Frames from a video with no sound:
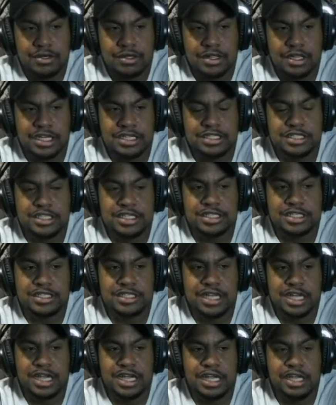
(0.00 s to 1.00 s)
let's just
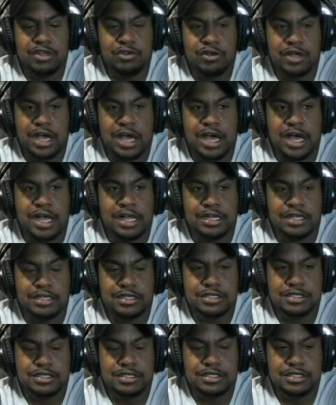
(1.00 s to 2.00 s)
say you got
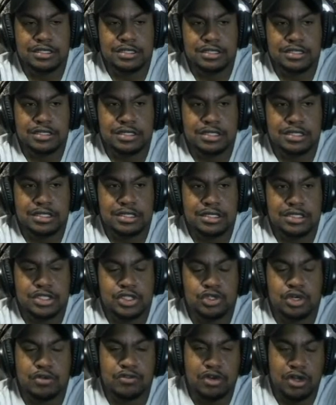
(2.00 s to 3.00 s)

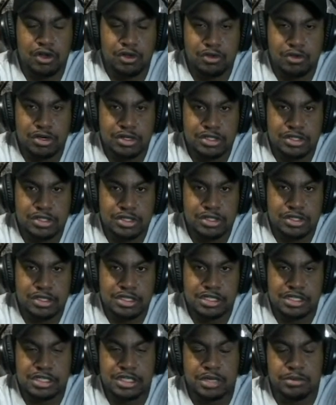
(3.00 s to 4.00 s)
Trevor Lawrence
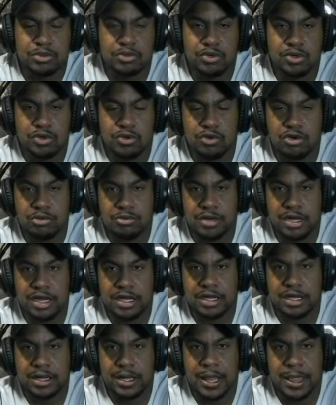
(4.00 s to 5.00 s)
is the number one
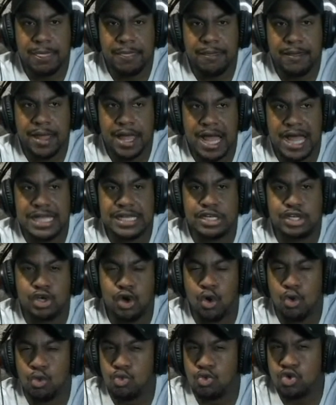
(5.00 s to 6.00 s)
quarterback. I
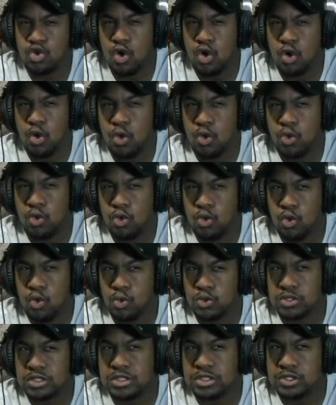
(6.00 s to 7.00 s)
don't know
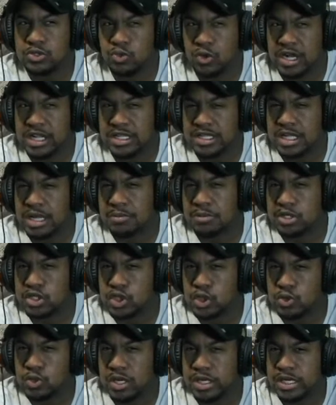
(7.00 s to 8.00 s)
who's ranked number
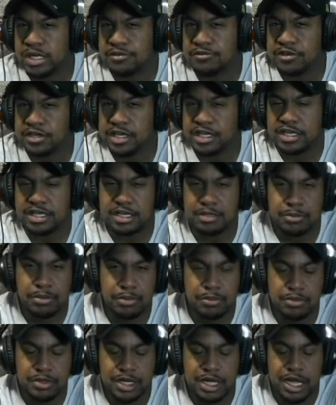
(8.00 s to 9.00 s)
two. I keep forgetting the,
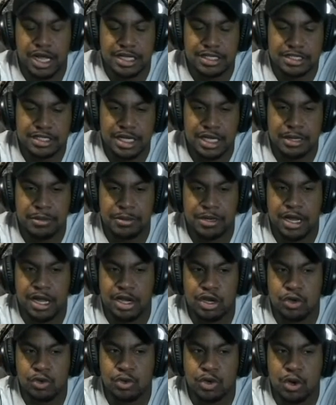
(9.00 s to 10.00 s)
the guy's name, but I
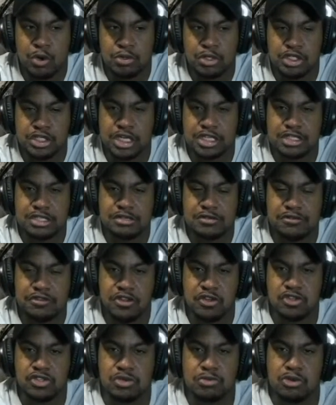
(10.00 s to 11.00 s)
do know Justin
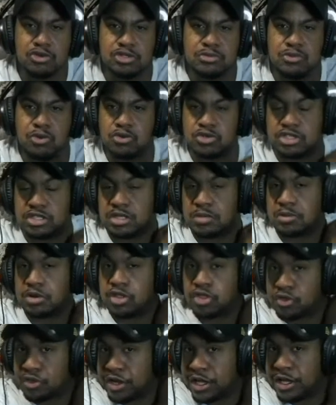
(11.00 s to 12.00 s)
Fields on most boards is number
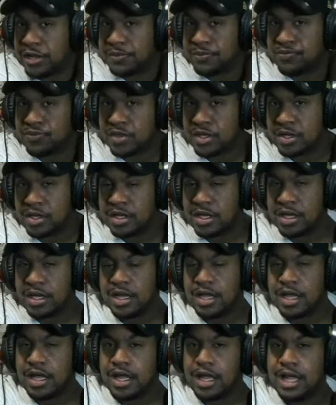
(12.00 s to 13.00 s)
three.
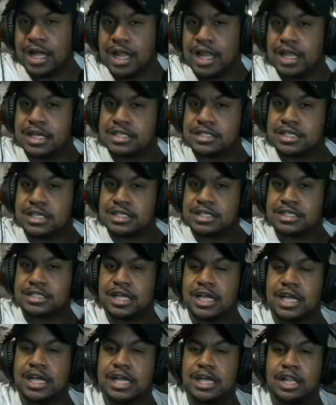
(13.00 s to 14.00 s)
And let's just
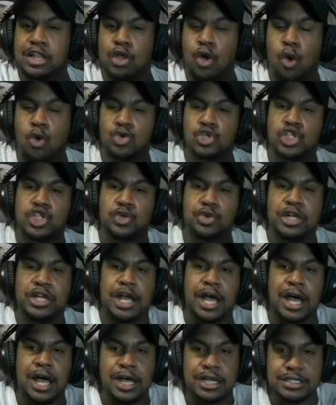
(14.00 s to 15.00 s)
say those three
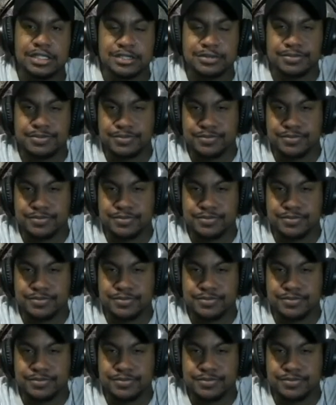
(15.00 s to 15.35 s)
guys